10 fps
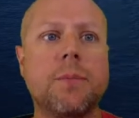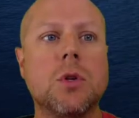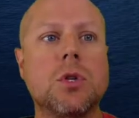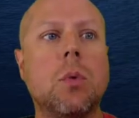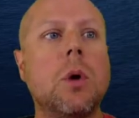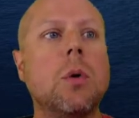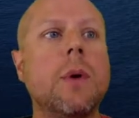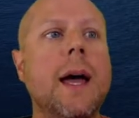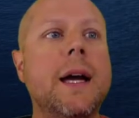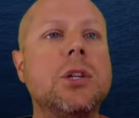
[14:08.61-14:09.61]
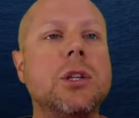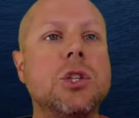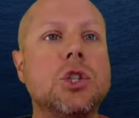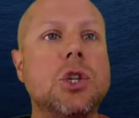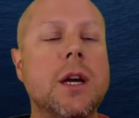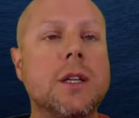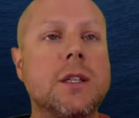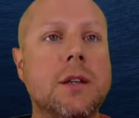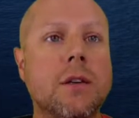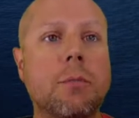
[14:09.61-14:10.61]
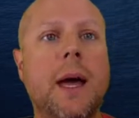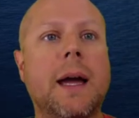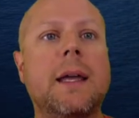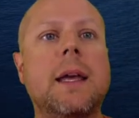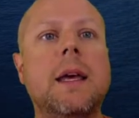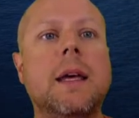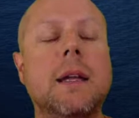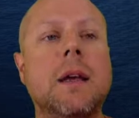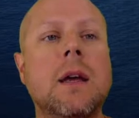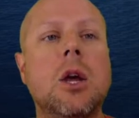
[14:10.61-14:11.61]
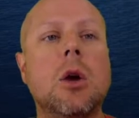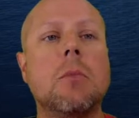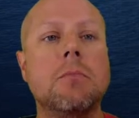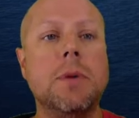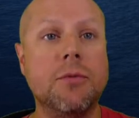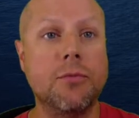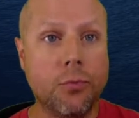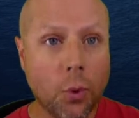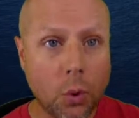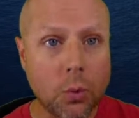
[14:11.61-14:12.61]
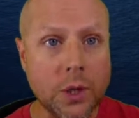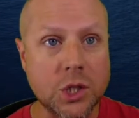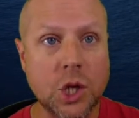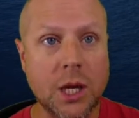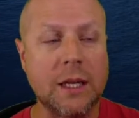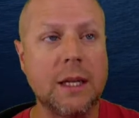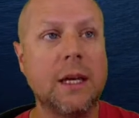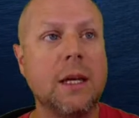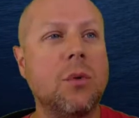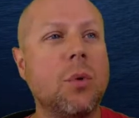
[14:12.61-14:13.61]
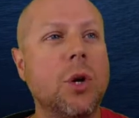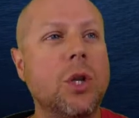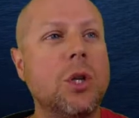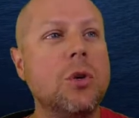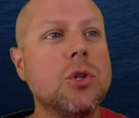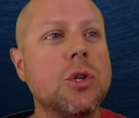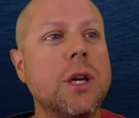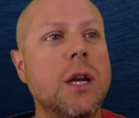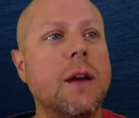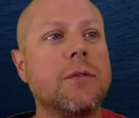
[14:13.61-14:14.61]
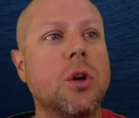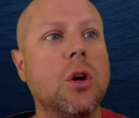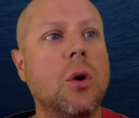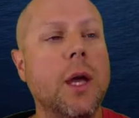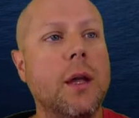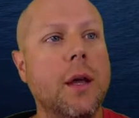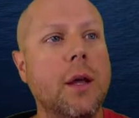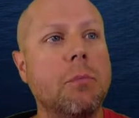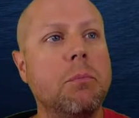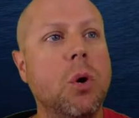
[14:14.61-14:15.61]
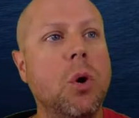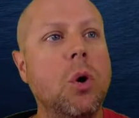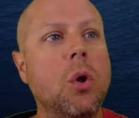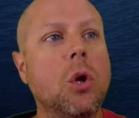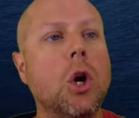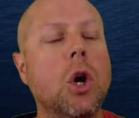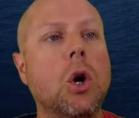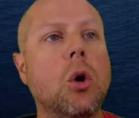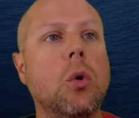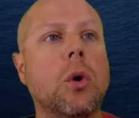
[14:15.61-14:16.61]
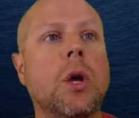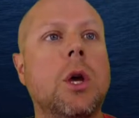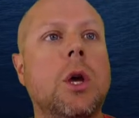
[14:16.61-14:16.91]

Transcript: So when we actually check stuff back in, before we check it in, we're usually going to have to go ahead and pull code